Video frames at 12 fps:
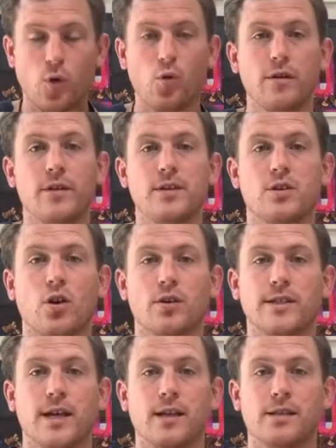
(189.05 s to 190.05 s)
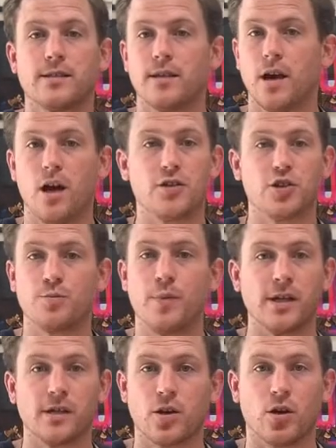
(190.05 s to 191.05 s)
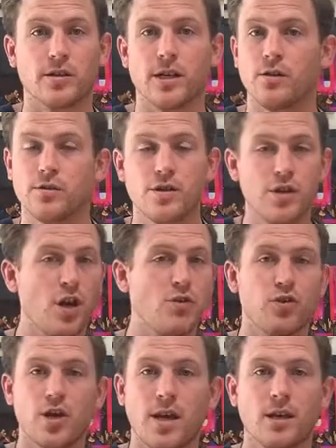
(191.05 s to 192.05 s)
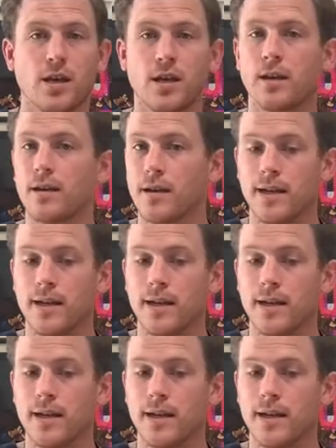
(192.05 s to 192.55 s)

All of these cocktails are just build cocktails, no shaking,